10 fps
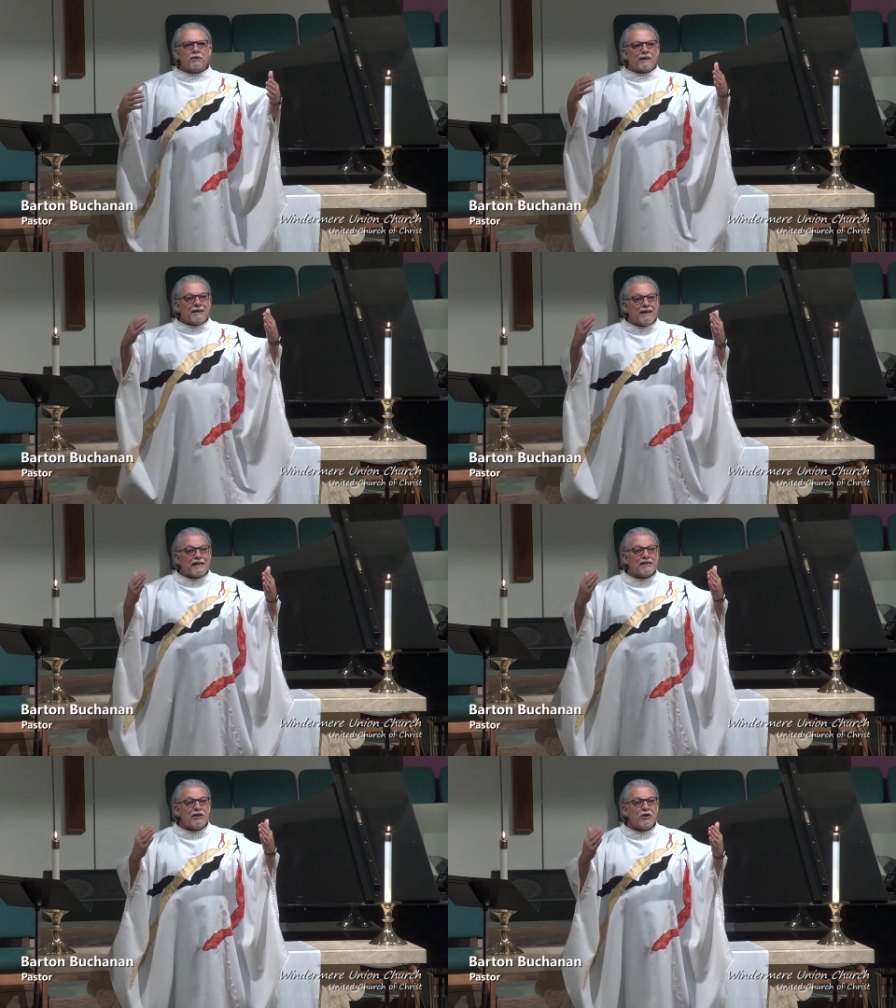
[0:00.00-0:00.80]
And the next
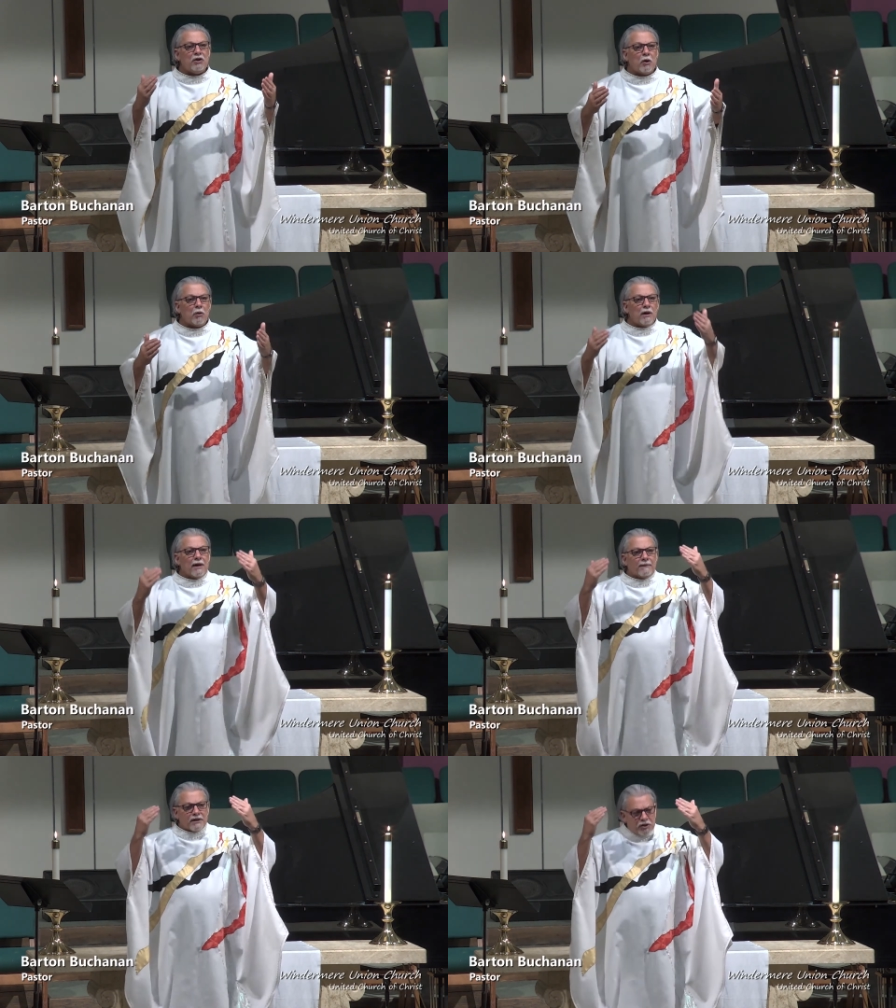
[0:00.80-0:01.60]
thing you know,
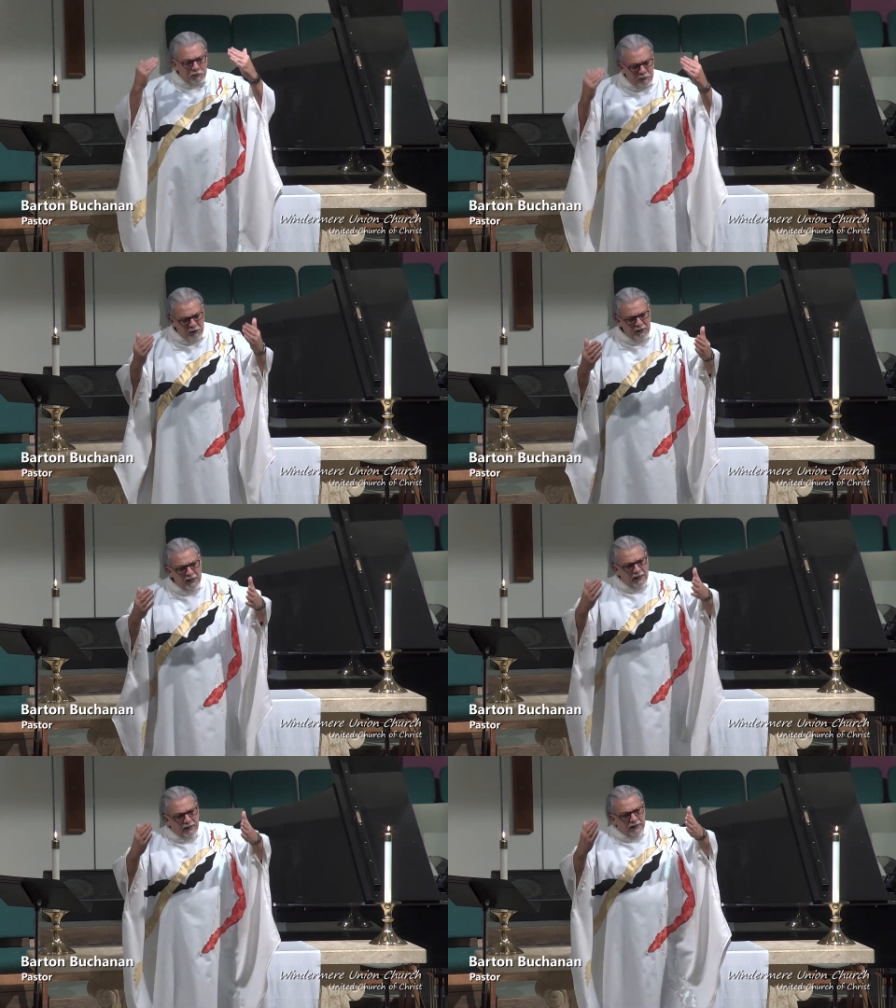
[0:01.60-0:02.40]
the Spirit
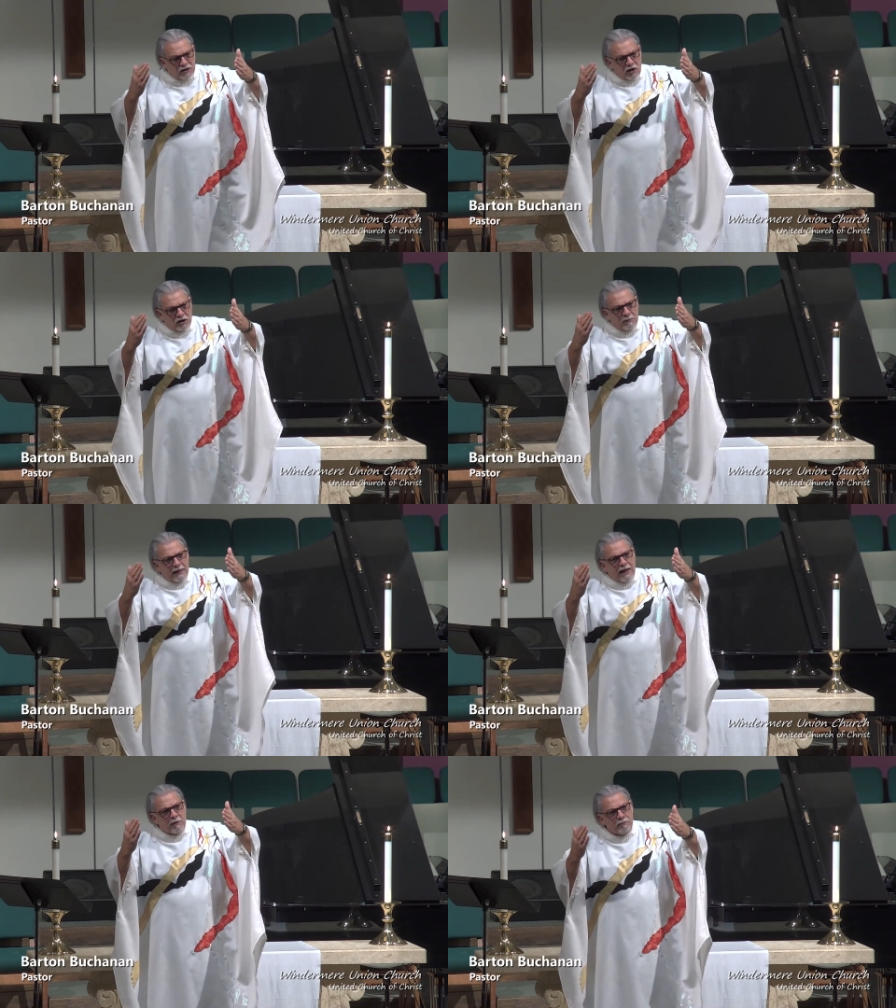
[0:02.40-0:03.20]
that talked about
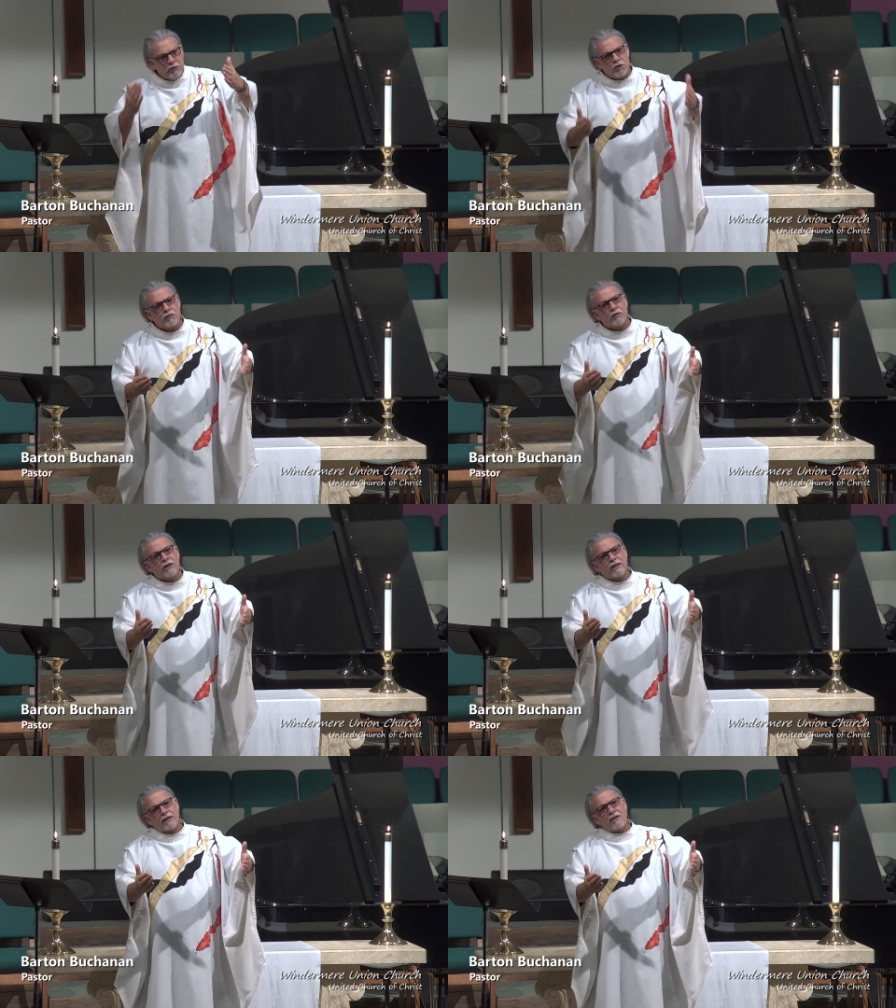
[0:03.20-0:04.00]
how beautiful
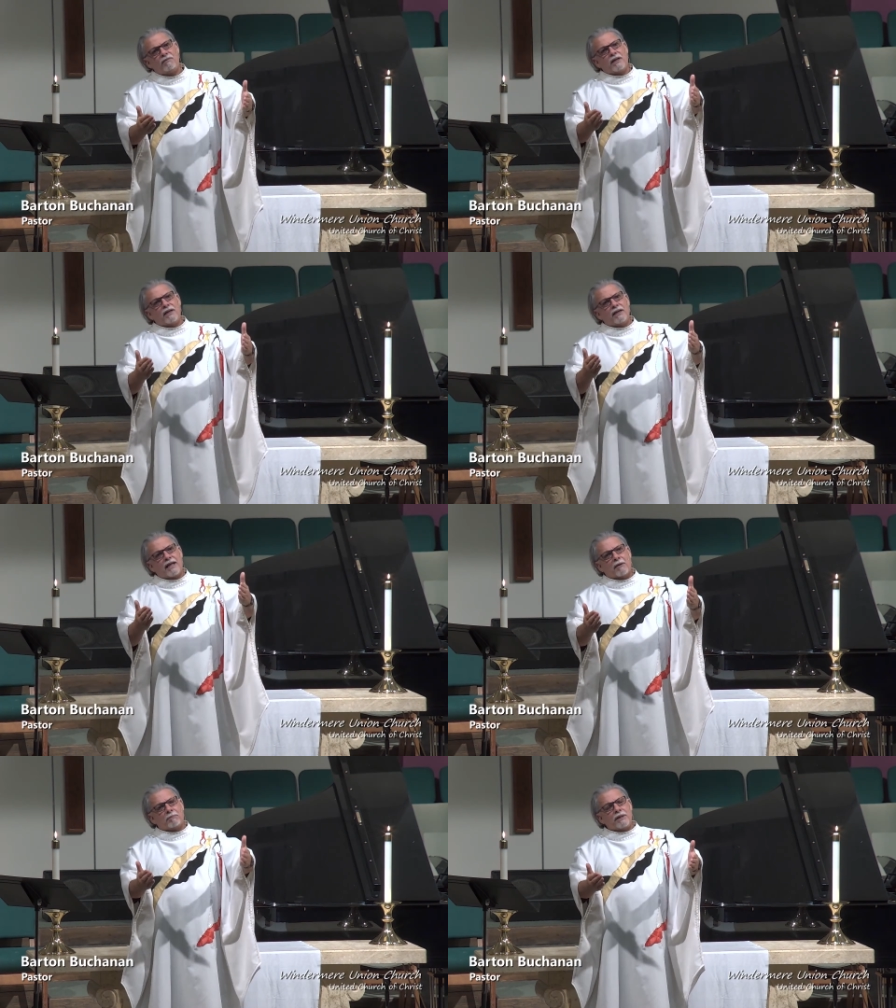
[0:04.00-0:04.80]
and lovely and how
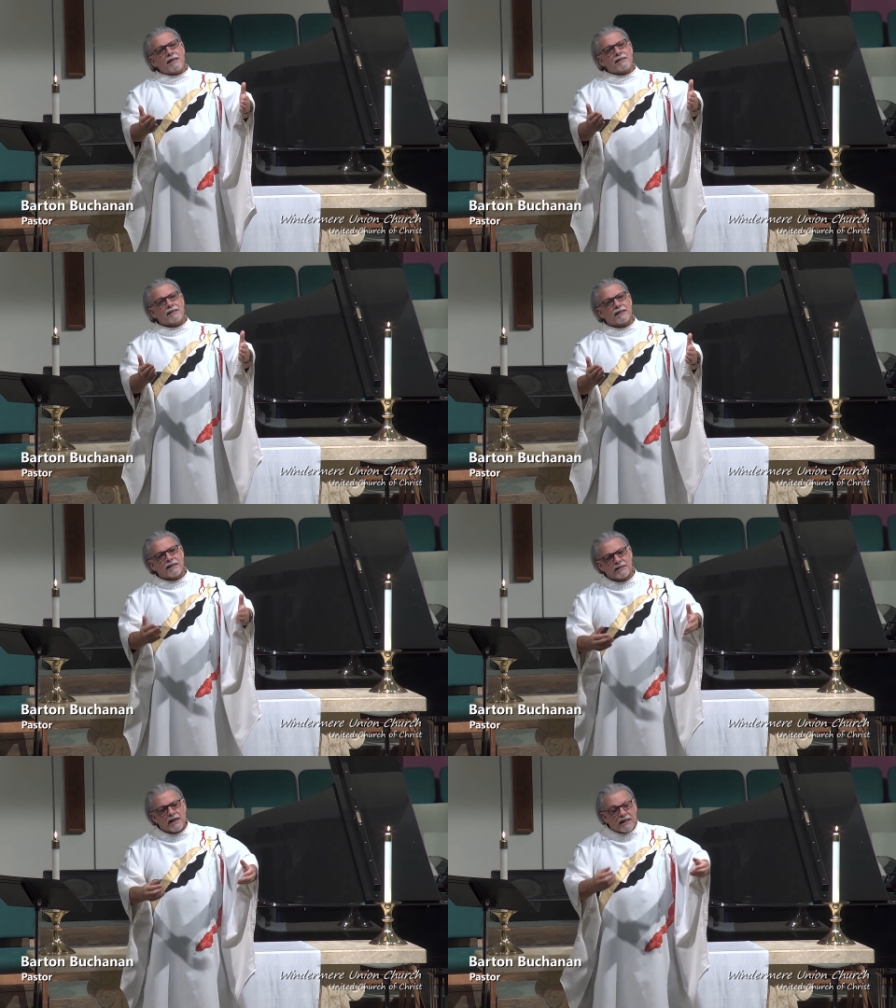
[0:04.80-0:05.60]
pleased it
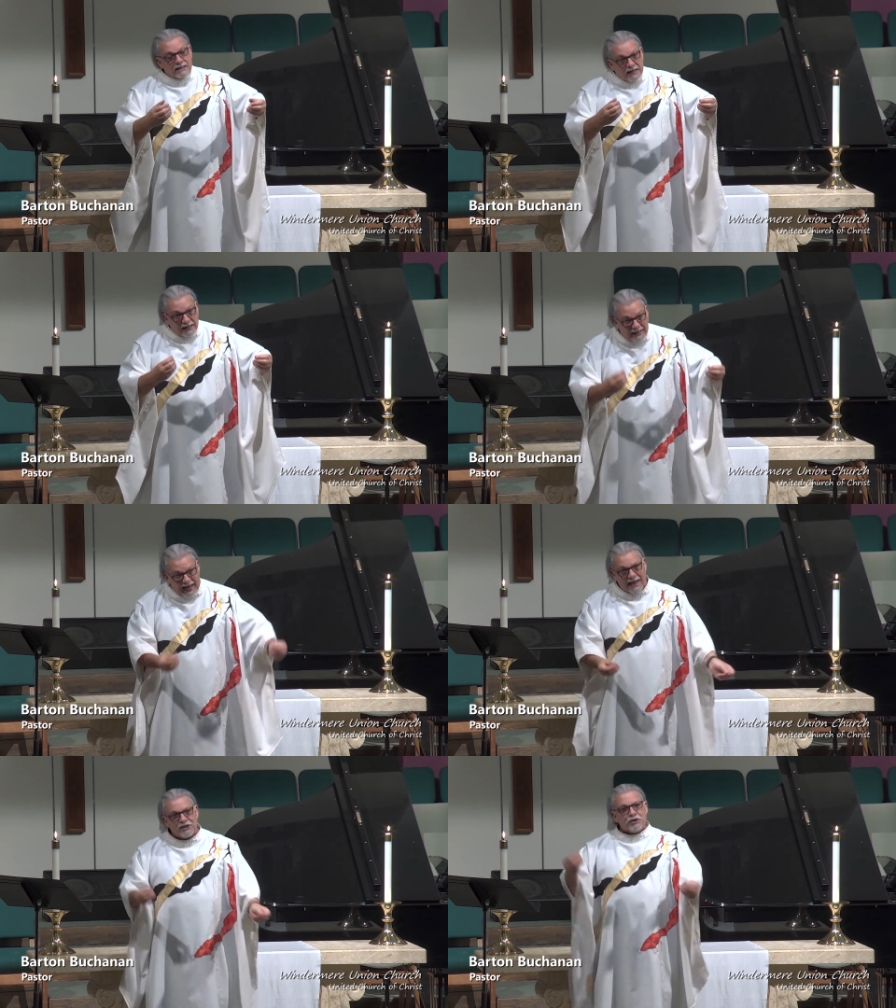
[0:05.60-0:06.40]
is
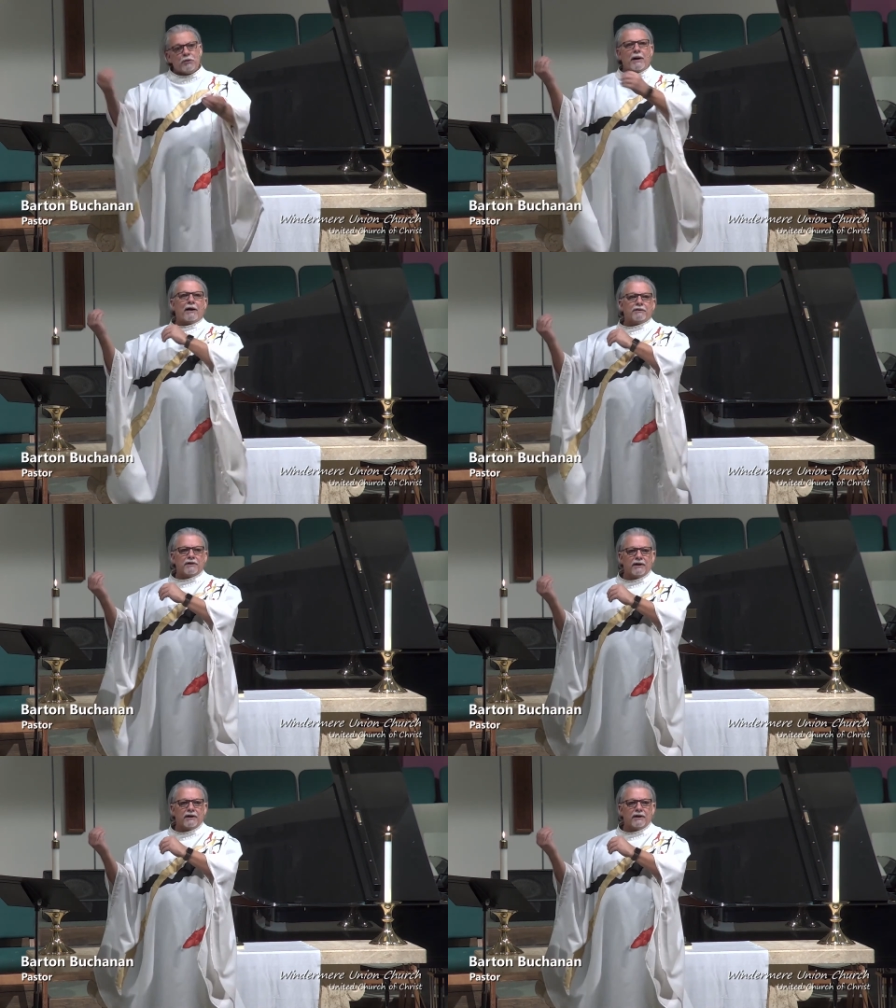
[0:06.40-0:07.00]
cast you out